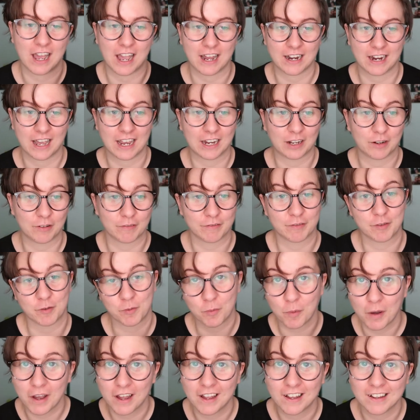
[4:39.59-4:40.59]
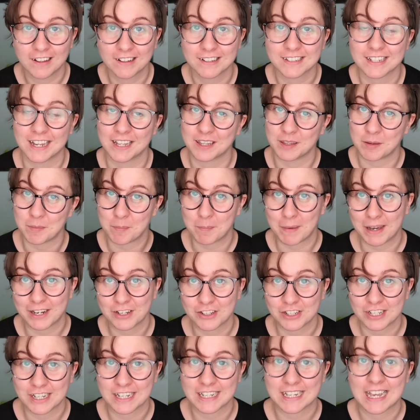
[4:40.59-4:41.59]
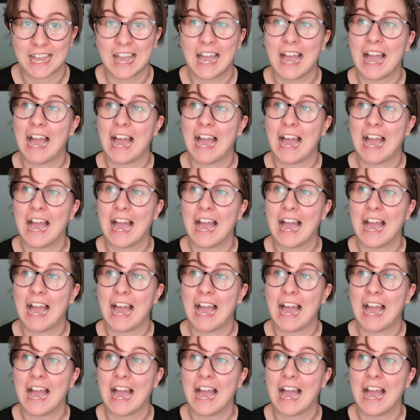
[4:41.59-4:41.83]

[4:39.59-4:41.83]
and I love the world and the magic,